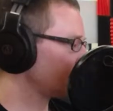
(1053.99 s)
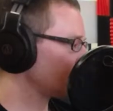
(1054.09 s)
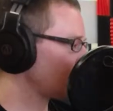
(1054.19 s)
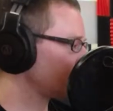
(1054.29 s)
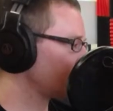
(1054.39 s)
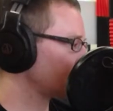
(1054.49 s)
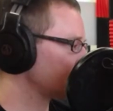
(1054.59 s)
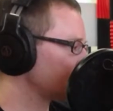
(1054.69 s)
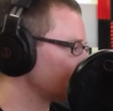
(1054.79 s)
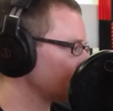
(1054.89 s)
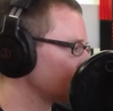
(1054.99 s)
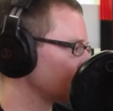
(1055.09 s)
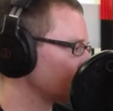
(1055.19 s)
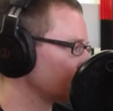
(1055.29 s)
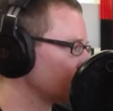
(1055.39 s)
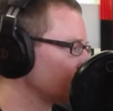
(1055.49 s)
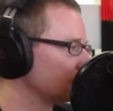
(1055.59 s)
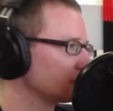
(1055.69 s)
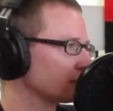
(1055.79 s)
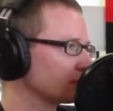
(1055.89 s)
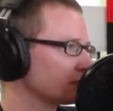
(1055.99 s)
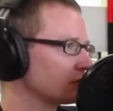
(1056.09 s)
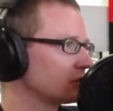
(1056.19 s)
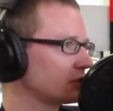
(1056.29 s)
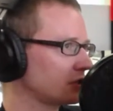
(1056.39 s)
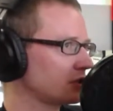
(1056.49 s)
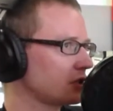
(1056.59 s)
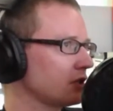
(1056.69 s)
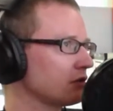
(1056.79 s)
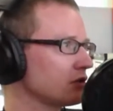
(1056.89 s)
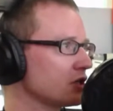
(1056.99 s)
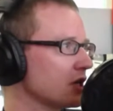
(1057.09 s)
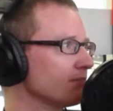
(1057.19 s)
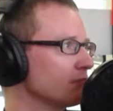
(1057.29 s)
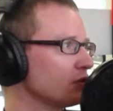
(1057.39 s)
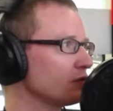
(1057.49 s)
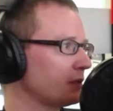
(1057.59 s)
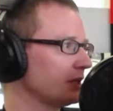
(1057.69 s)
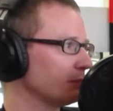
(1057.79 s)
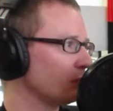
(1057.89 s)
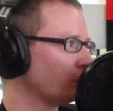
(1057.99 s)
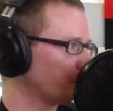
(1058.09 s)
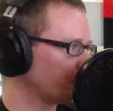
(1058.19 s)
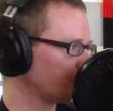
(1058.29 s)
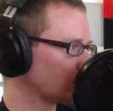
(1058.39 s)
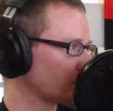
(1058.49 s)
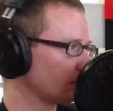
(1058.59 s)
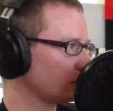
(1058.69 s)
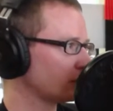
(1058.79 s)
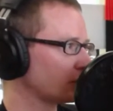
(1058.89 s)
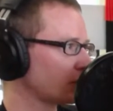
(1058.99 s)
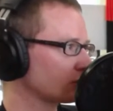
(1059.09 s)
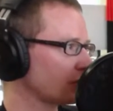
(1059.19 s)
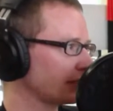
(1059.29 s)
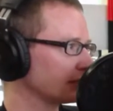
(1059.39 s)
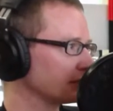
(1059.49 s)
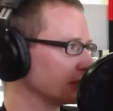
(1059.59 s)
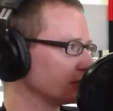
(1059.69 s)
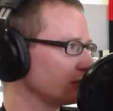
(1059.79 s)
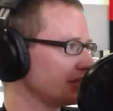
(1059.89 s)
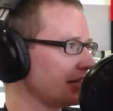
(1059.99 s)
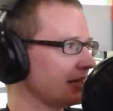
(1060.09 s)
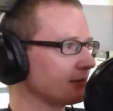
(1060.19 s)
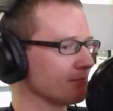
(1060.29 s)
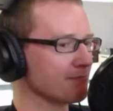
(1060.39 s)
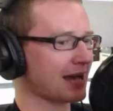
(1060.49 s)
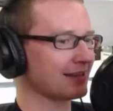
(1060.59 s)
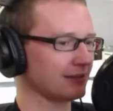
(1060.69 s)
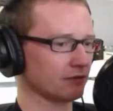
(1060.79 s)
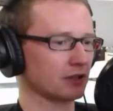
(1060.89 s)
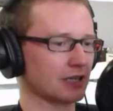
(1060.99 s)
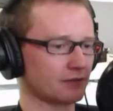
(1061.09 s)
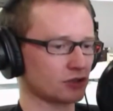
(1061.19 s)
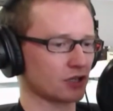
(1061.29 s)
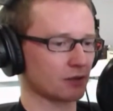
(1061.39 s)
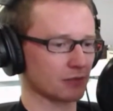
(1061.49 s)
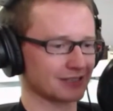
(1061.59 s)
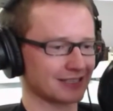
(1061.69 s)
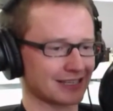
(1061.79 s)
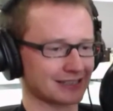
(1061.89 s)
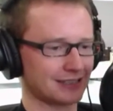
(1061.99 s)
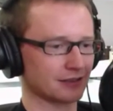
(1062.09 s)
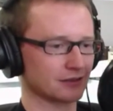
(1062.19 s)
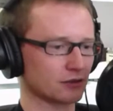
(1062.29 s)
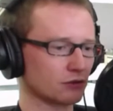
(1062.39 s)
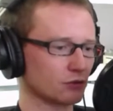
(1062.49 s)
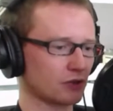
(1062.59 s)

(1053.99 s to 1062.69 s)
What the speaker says: I think one of the things is that just in terms of the sheer number of people, okay, if you look at a country like Indonesia, it's massive. I'm going to have to check my stats here because I don't know.